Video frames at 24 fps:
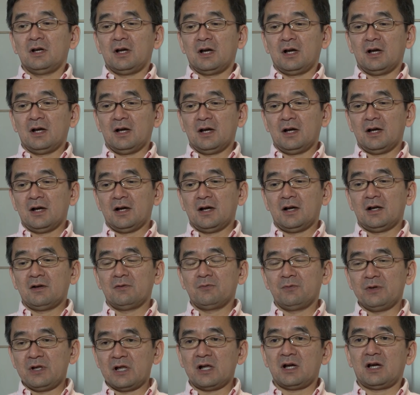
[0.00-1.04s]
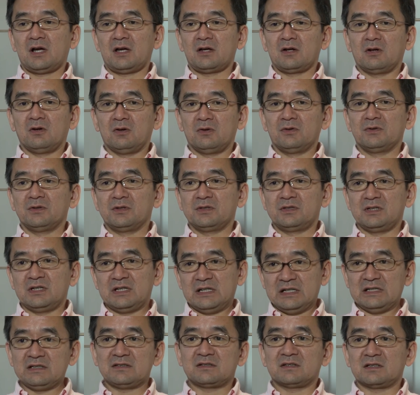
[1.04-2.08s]
uh, rely on the
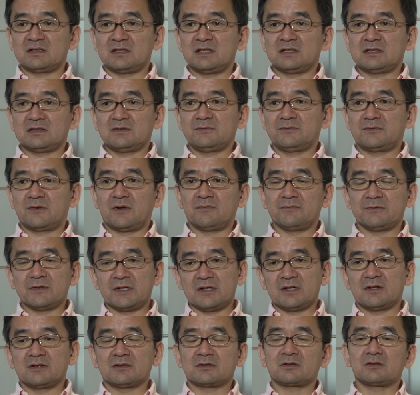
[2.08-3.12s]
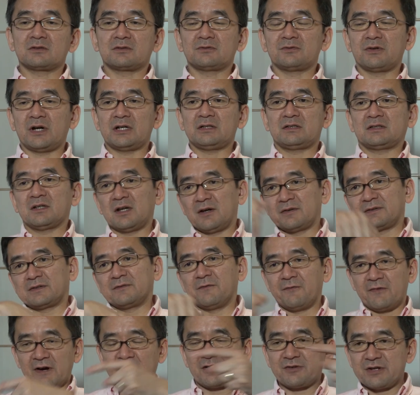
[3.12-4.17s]
internet from the quite uh,
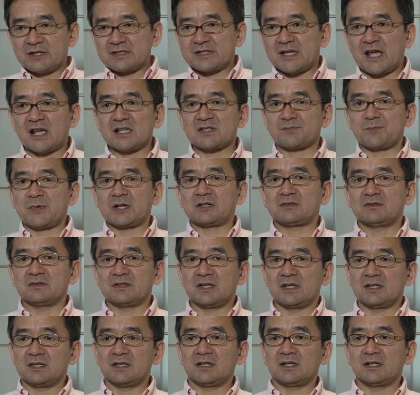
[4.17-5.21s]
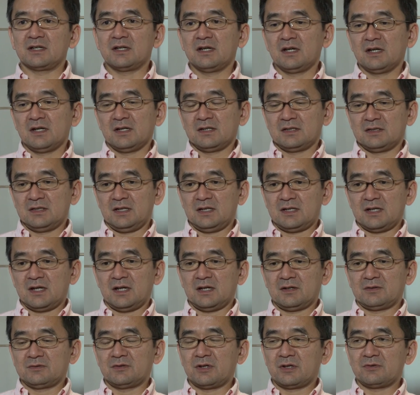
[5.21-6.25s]
various aspects. Then uh,
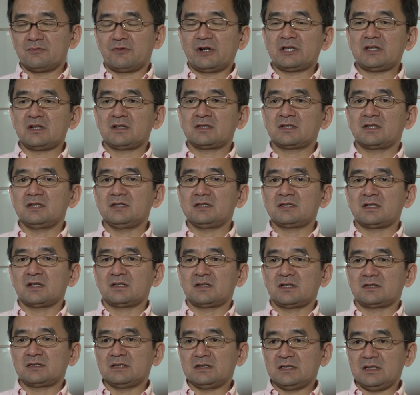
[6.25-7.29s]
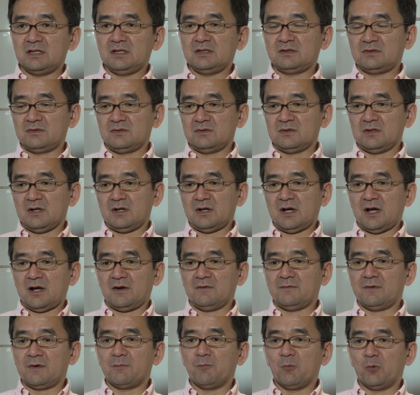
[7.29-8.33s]
the, the, running the internet need to
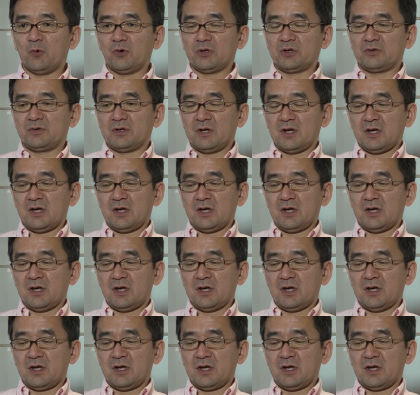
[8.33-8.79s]
have a more,